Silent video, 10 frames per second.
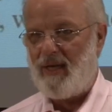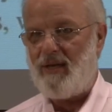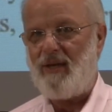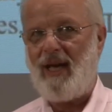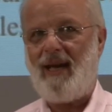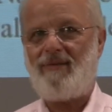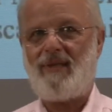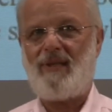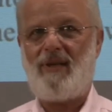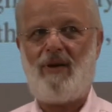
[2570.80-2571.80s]
You have
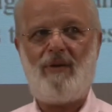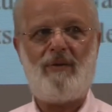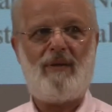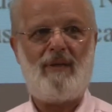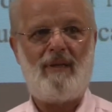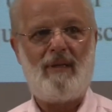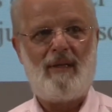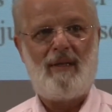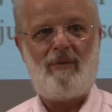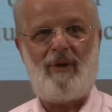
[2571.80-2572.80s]
to go,
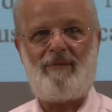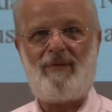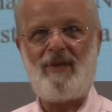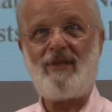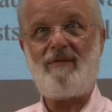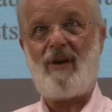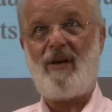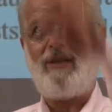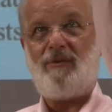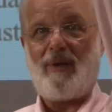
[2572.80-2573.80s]
well, first of
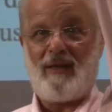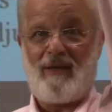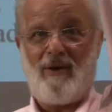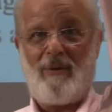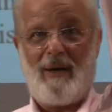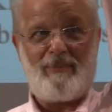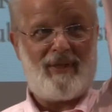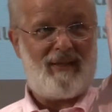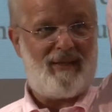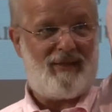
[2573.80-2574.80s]
all, you would go up
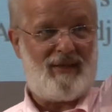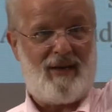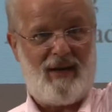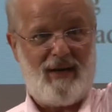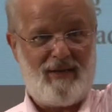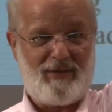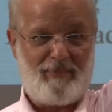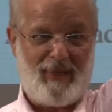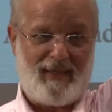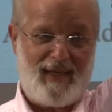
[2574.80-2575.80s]
to the stars,
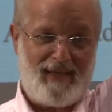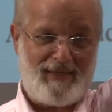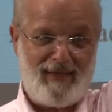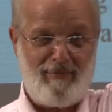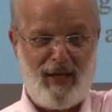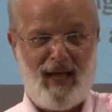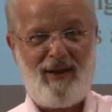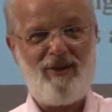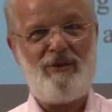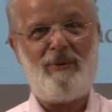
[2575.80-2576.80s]
but then
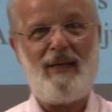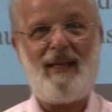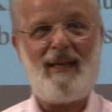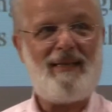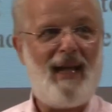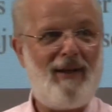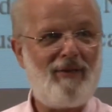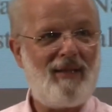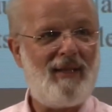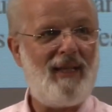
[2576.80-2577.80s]
somehow you would get down
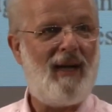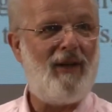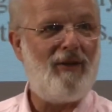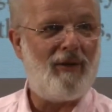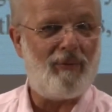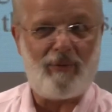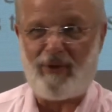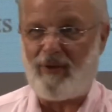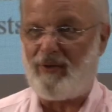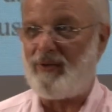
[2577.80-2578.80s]
to the
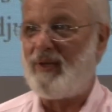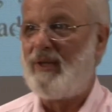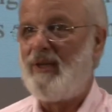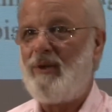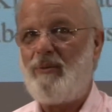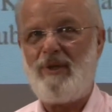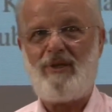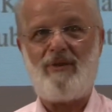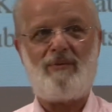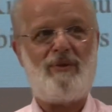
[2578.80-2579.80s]
underworld, which
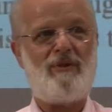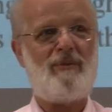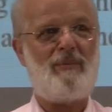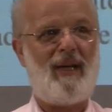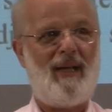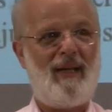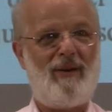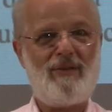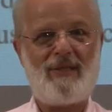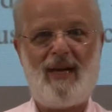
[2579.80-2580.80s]
is ruled by
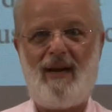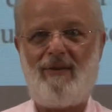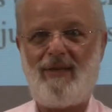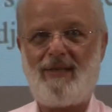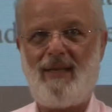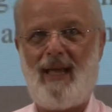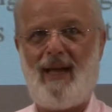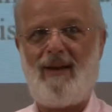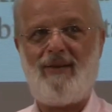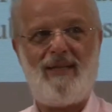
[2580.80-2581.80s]
Osiris now.